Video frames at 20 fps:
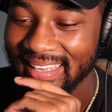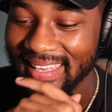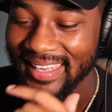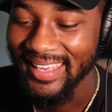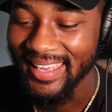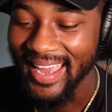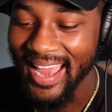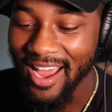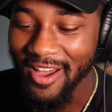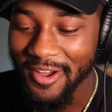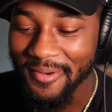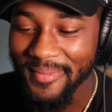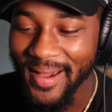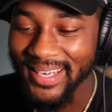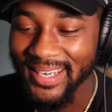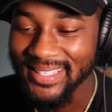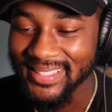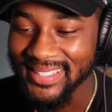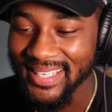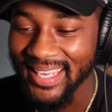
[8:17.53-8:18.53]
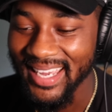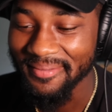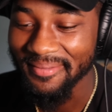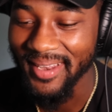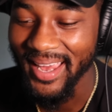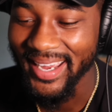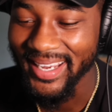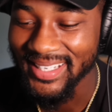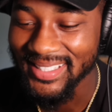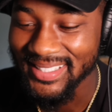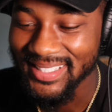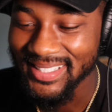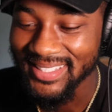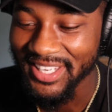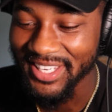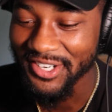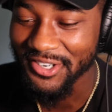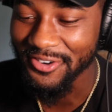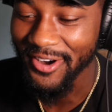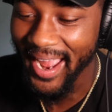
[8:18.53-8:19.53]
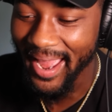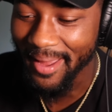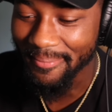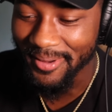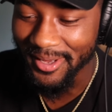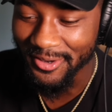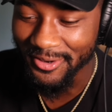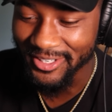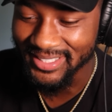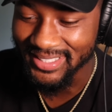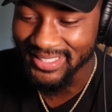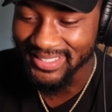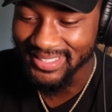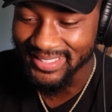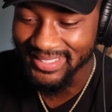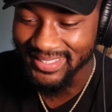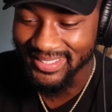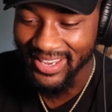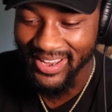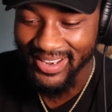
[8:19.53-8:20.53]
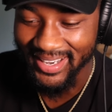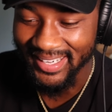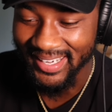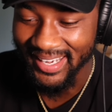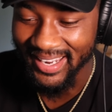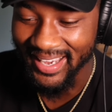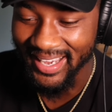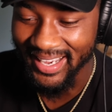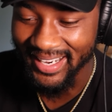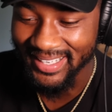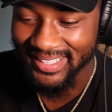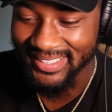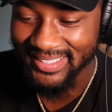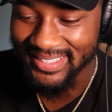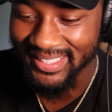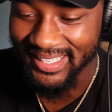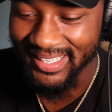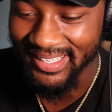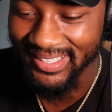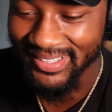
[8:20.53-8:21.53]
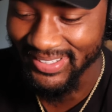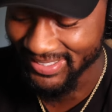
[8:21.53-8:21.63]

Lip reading: I'm about to say, I'm like, is she still rapping or is she just talking now? I couldn't tell.